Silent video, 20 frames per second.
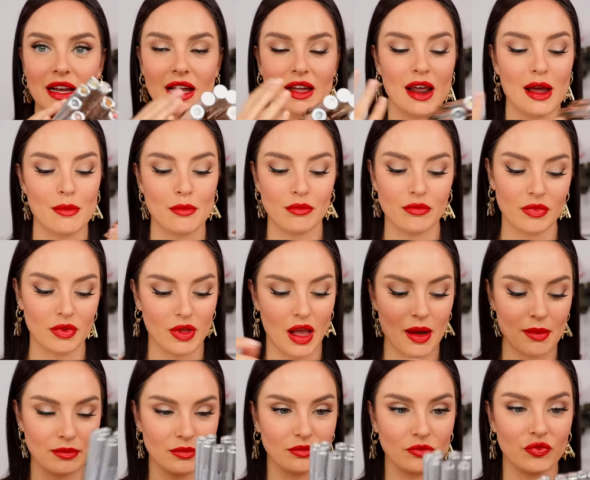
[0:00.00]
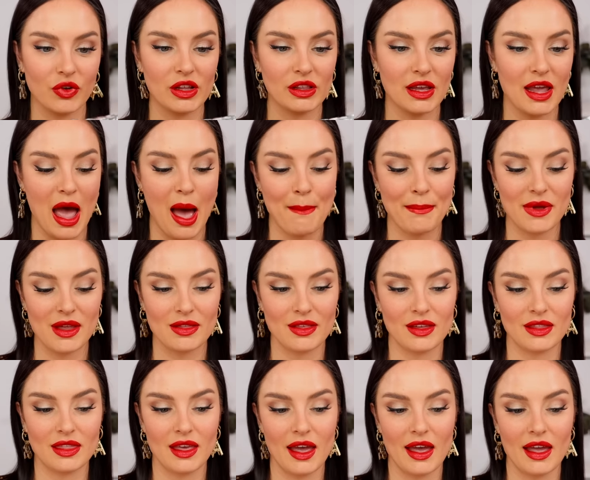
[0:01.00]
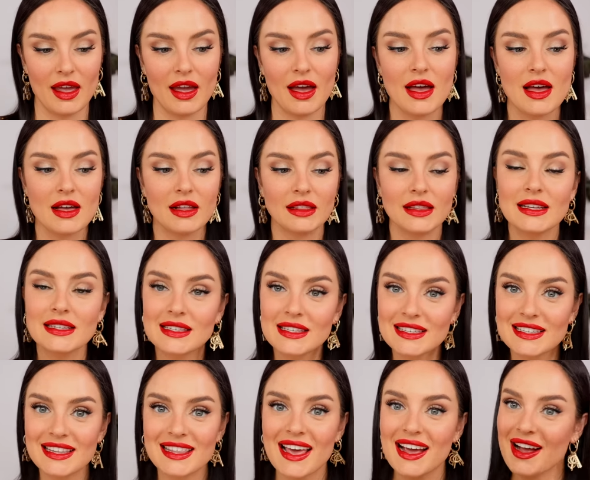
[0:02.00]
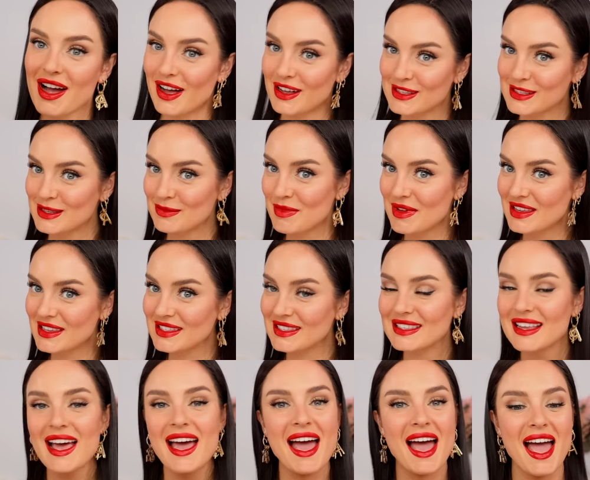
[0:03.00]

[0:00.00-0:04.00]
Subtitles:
And I'm really happy that they listened to their customers